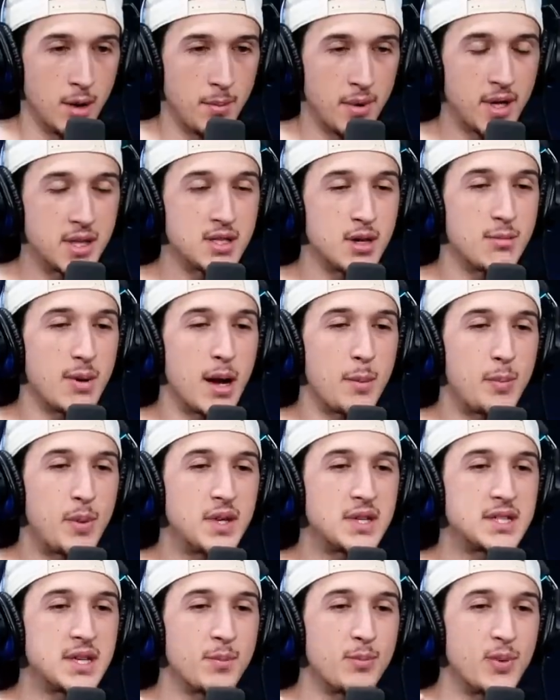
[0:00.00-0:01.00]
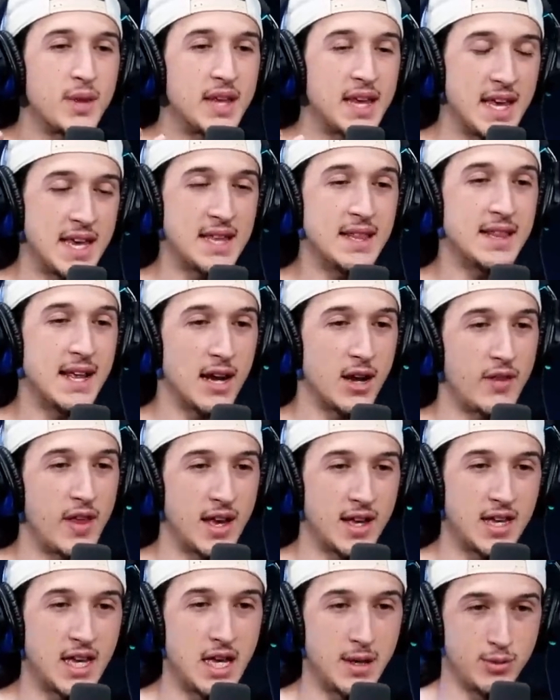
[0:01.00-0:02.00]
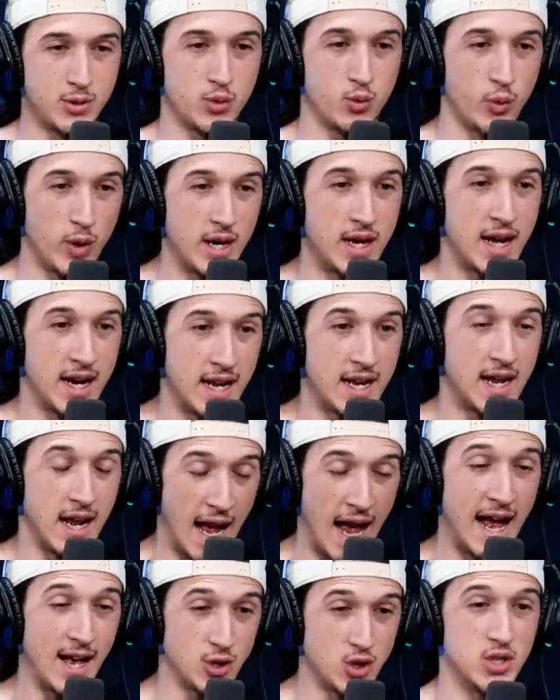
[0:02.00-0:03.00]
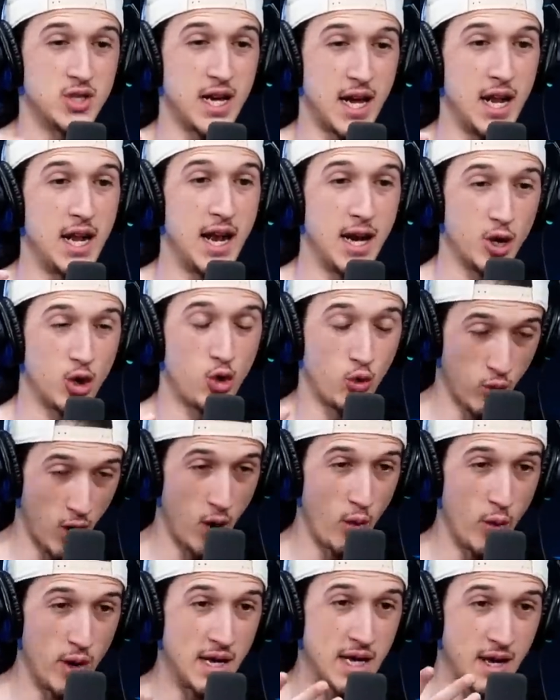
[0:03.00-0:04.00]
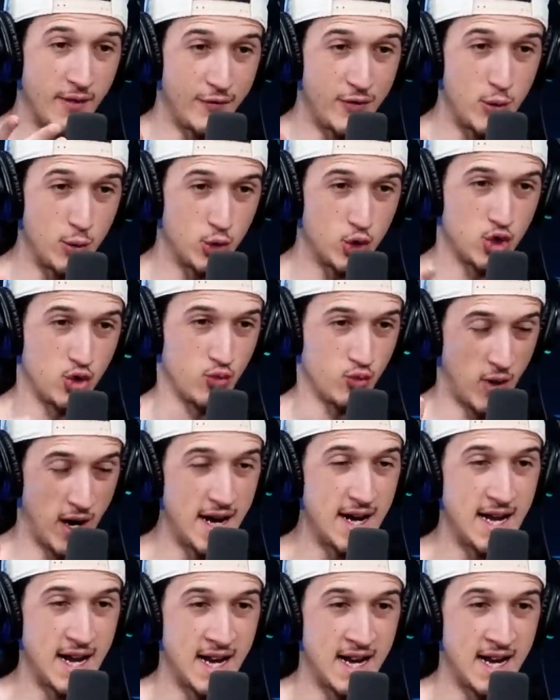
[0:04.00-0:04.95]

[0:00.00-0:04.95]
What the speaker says: Because there might be something in there that keeps re-getting agitated and growing if you drain it.